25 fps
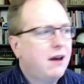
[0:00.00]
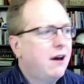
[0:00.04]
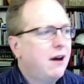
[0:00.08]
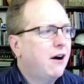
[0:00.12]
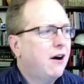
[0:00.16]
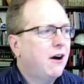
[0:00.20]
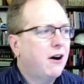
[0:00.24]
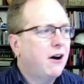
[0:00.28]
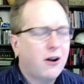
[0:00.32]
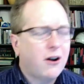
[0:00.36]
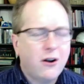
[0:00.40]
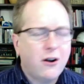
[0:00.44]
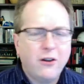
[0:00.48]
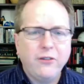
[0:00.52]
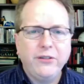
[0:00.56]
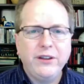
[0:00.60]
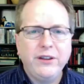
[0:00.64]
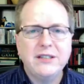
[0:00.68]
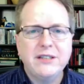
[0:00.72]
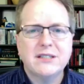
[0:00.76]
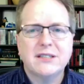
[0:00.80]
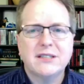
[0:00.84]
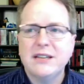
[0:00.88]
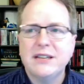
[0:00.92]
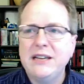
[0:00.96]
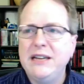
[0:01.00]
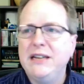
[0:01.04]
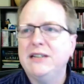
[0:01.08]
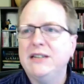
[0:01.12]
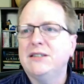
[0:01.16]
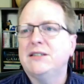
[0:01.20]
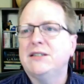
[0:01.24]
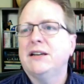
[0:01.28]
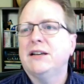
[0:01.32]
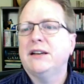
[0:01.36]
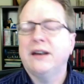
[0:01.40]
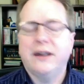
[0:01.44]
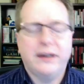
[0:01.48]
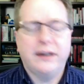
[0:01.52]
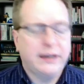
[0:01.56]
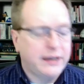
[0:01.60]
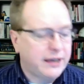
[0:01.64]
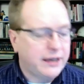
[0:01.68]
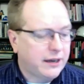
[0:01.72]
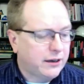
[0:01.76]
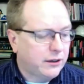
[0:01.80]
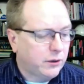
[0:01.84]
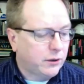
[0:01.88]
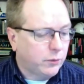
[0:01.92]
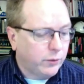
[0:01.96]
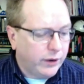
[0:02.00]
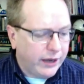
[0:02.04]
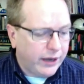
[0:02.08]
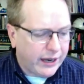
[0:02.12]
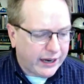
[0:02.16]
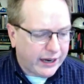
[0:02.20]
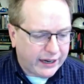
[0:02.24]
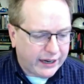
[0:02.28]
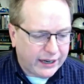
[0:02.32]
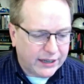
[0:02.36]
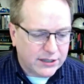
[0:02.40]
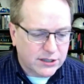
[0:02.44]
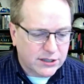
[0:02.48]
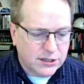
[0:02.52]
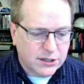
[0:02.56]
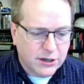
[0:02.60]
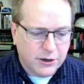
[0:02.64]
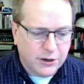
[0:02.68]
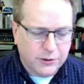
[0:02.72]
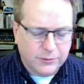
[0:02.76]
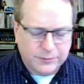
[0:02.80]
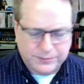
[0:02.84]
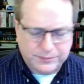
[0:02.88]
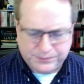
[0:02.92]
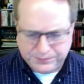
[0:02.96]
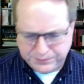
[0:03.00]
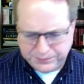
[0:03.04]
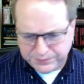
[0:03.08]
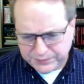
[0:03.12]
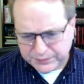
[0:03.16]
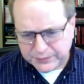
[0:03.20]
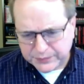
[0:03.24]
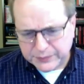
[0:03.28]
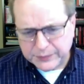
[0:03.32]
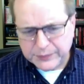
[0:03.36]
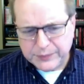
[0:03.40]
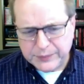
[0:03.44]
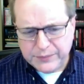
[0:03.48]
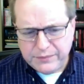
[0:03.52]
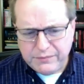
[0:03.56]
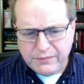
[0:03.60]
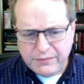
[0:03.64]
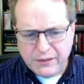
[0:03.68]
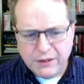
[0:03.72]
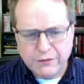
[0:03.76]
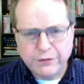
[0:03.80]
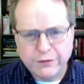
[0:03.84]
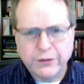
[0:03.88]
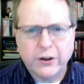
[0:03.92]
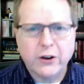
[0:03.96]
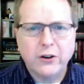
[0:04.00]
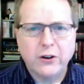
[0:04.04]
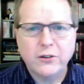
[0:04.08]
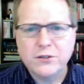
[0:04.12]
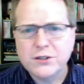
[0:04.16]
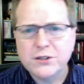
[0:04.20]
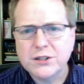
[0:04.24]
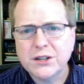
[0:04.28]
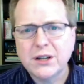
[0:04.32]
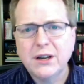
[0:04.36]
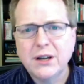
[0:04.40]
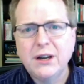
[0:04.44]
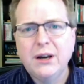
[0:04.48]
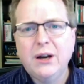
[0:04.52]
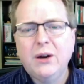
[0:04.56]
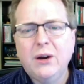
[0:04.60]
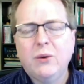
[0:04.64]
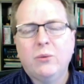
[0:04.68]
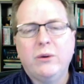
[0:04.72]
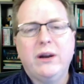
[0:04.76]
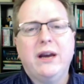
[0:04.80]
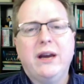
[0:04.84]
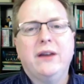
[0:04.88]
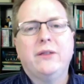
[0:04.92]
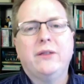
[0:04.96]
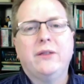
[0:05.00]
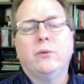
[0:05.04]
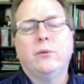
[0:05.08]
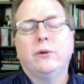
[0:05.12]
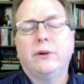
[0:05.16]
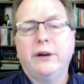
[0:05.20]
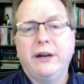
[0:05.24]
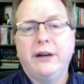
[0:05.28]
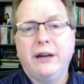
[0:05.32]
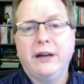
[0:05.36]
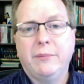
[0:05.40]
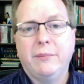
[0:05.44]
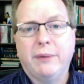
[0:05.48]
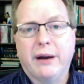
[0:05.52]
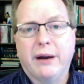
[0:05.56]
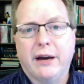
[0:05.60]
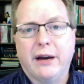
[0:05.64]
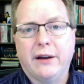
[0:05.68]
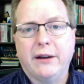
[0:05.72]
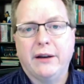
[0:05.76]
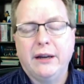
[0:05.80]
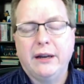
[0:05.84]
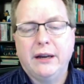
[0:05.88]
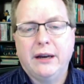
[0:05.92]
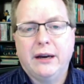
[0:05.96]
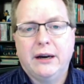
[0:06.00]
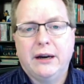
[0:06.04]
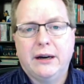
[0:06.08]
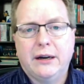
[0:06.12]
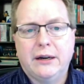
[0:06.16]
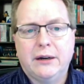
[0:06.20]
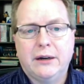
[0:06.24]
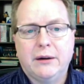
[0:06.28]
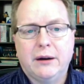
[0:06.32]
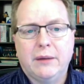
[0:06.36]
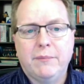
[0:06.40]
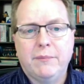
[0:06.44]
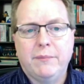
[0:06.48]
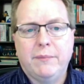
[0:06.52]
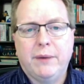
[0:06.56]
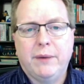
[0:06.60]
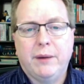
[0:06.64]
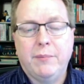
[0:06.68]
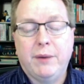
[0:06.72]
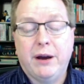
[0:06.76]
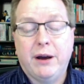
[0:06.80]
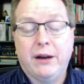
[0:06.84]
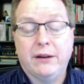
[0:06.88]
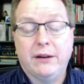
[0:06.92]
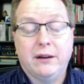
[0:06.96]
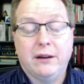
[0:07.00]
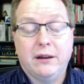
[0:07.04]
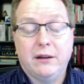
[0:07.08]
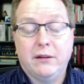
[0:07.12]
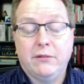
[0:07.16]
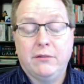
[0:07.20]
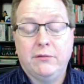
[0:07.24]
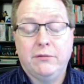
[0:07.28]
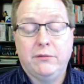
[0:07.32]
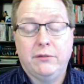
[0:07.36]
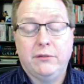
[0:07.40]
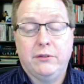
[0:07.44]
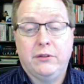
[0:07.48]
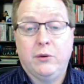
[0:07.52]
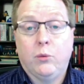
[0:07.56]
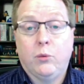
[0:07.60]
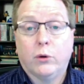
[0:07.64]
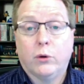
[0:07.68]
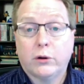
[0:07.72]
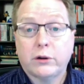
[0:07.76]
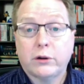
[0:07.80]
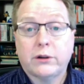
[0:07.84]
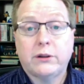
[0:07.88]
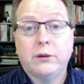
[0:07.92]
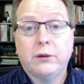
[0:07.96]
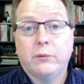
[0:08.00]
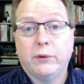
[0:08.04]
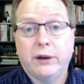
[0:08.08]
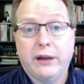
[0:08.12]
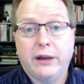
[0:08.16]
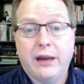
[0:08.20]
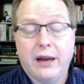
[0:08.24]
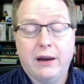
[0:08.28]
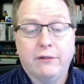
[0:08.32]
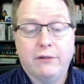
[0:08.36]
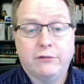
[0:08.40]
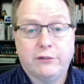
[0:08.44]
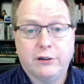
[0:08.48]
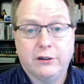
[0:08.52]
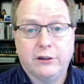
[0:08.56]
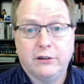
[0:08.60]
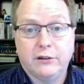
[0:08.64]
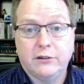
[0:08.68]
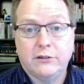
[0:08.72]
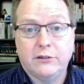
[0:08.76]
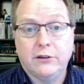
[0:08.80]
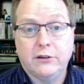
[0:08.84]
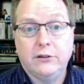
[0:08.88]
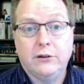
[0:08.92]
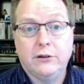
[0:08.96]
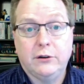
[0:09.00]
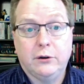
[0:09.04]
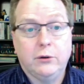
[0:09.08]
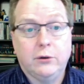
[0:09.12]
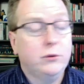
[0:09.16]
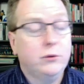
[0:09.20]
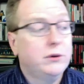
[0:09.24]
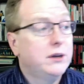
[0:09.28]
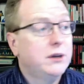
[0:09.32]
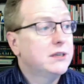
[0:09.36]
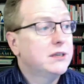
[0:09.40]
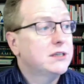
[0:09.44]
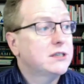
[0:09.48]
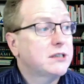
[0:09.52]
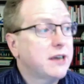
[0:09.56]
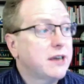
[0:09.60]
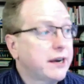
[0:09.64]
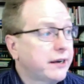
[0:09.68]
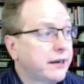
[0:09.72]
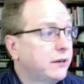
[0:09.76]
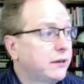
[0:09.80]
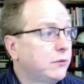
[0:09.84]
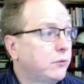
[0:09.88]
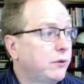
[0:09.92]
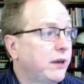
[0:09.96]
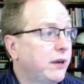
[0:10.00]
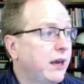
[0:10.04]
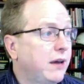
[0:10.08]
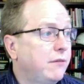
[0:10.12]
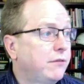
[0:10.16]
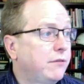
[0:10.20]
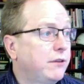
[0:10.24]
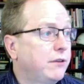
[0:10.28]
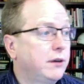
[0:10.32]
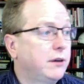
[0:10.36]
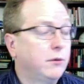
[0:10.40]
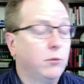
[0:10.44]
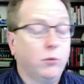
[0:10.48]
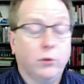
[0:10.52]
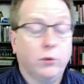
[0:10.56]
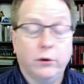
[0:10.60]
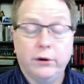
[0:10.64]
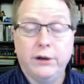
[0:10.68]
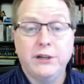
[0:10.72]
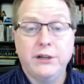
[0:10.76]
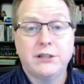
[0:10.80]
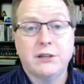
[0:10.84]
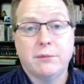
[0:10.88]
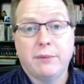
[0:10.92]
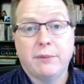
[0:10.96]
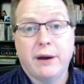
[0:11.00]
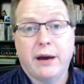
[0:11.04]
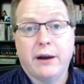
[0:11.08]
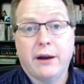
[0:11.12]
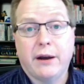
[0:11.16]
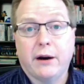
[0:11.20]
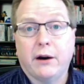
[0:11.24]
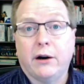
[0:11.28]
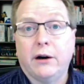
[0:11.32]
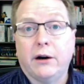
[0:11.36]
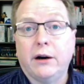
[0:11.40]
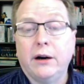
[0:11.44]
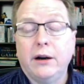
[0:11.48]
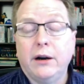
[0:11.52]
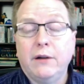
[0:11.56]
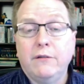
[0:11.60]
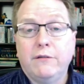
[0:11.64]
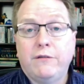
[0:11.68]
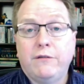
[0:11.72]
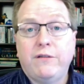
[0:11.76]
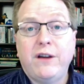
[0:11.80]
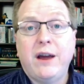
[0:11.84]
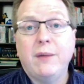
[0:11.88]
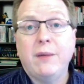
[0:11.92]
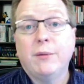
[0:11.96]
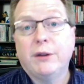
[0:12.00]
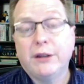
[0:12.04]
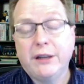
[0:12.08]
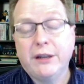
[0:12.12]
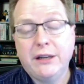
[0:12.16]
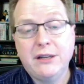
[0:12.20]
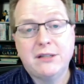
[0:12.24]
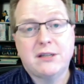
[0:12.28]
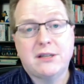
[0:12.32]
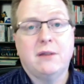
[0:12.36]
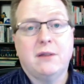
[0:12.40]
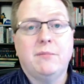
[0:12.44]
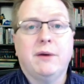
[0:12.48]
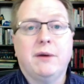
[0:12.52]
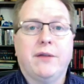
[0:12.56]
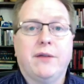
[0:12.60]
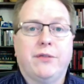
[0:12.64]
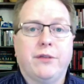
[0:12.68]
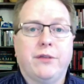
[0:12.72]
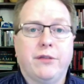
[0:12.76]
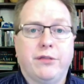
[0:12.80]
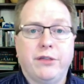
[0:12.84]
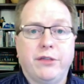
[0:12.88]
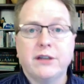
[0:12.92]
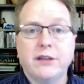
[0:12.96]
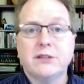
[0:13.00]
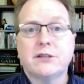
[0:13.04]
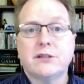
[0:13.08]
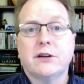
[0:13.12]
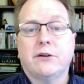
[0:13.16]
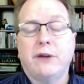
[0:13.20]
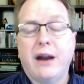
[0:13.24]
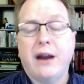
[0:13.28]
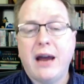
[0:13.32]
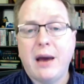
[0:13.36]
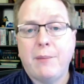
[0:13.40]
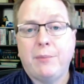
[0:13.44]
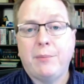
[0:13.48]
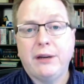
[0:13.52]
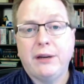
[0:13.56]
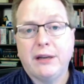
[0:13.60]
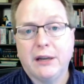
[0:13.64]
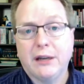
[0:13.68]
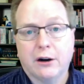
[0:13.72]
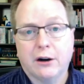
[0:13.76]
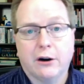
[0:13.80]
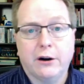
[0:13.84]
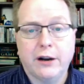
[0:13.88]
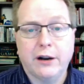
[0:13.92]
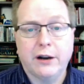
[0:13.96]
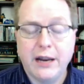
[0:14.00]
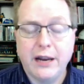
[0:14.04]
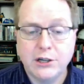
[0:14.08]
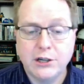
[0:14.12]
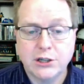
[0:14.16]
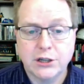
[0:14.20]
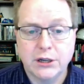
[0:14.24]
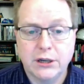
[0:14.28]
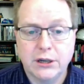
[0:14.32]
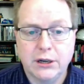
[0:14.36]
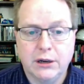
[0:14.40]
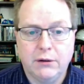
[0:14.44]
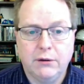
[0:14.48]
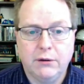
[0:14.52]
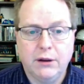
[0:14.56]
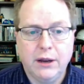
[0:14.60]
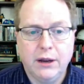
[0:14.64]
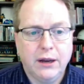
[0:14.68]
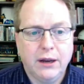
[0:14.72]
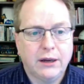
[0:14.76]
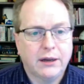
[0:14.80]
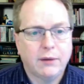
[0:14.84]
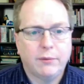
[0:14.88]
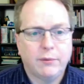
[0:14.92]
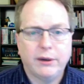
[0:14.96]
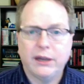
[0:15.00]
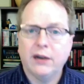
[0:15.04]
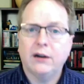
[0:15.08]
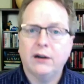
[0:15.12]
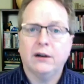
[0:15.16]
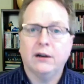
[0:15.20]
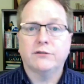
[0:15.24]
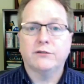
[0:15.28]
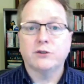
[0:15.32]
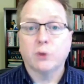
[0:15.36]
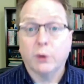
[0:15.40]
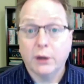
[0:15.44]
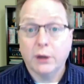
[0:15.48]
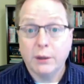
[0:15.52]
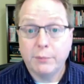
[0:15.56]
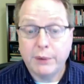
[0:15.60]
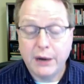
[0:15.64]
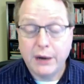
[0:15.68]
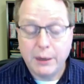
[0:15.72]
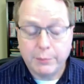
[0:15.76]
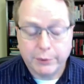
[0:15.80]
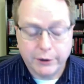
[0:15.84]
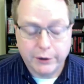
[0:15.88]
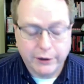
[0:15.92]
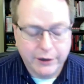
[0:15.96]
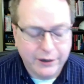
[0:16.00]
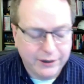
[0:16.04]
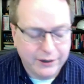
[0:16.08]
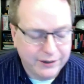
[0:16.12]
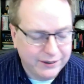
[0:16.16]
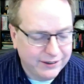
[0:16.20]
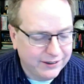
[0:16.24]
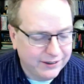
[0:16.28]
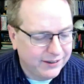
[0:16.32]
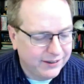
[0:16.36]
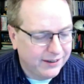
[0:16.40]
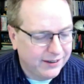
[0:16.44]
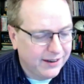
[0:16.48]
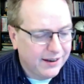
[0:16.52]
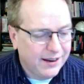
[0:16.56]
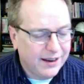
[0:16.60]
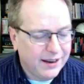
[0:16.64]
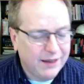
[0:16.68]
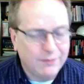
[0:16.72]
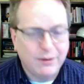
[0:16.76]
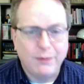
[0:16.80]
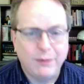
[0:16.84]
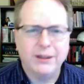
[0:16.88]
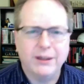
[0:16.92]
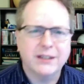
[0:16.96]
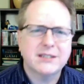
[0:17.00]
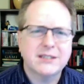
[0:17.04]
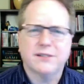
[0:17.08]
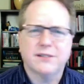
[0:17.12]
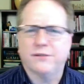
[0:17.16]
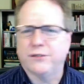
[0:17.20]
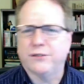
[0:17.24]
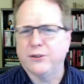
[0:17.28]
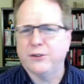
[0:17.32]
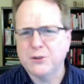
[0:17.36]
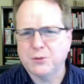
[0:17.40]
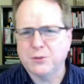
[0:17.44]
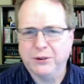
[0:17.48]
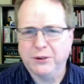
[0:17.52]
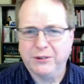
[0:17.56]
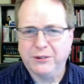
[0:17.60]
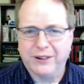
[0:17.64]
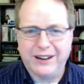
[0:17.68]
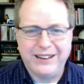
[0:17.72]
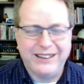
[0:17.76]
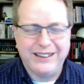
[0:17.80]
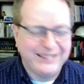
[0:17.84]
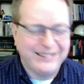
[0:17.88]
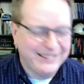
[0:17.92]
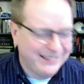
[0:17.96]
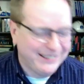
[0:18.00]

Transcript: All these things that kind of get in the way. And so first, we had the worry about the work that we have to do. Second, we have the worries about our families and about the things that are happening in our nation. And can we get enough toilet paper? And maybe that's the first one, right?